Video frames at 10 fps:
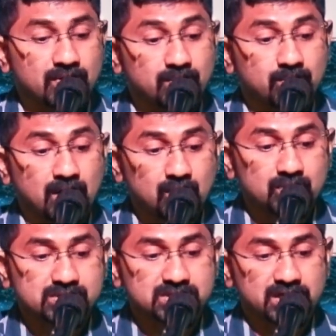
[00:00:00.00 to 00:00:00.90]
when
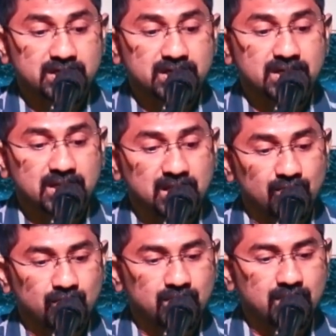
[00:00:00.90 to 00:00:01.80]
Mahor stated
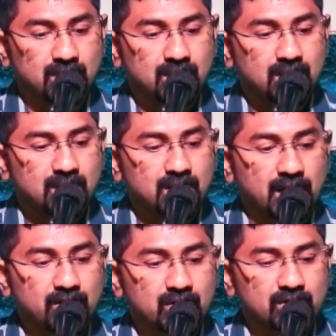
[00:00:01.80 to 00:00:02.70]
he would,
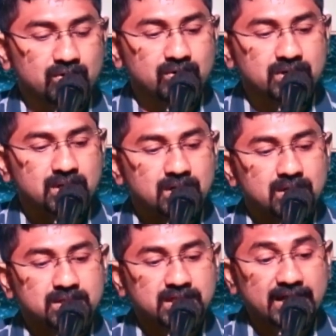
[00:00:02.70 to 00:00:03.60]
Kaiyo continued,
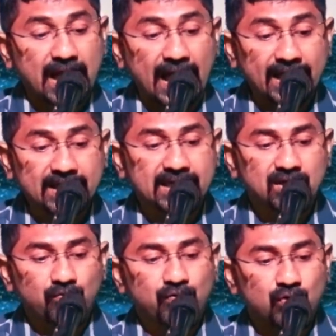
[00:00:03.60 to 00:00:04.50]
Then I
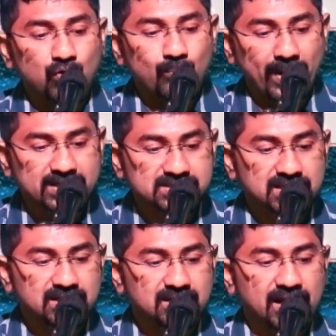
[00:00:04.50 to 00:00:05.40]
give you my
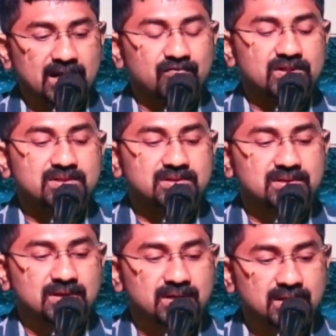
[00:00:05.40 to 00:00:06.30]
son and with
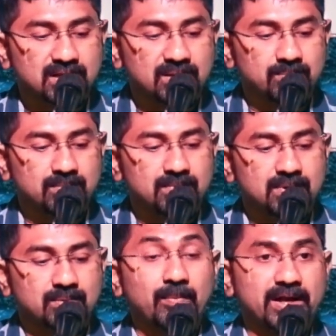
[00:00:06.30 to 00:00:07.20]
him
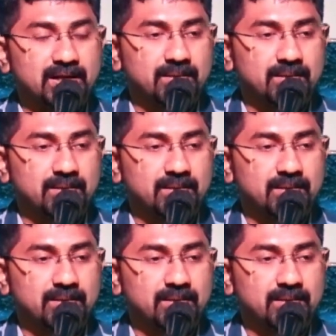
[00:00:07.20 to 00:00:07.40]
my